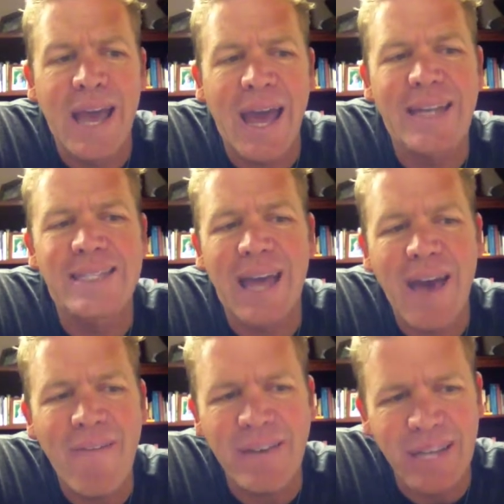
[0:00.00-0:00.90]
as
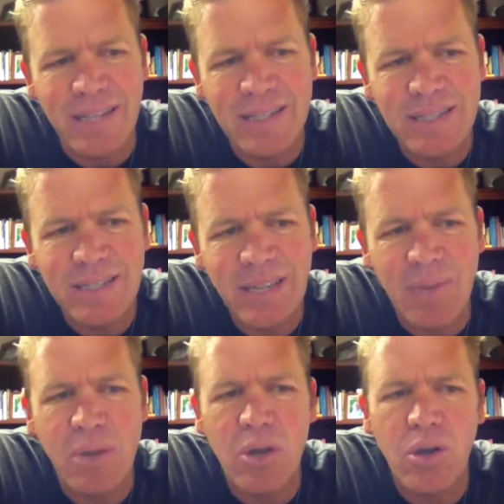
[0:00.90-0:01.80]
evidence
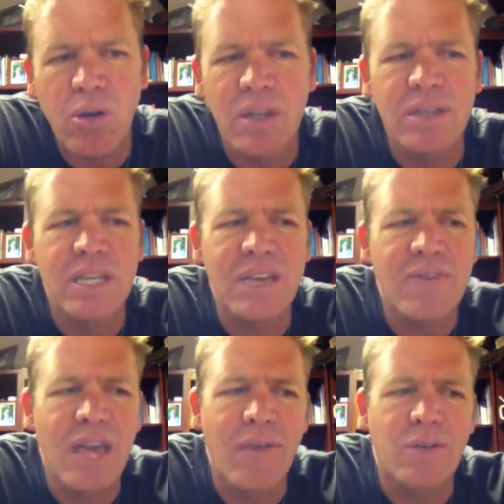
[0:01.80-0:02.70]
can be heard in
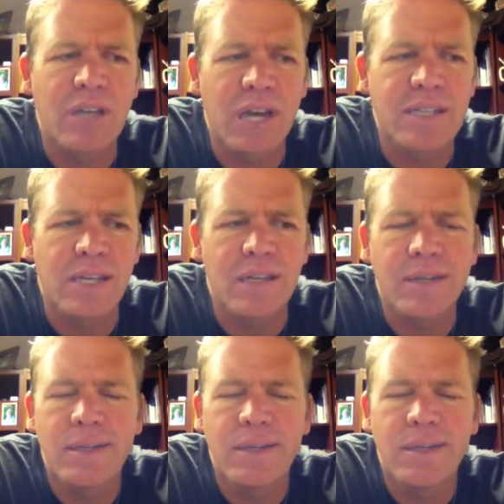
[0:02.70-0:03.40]
TV advertising,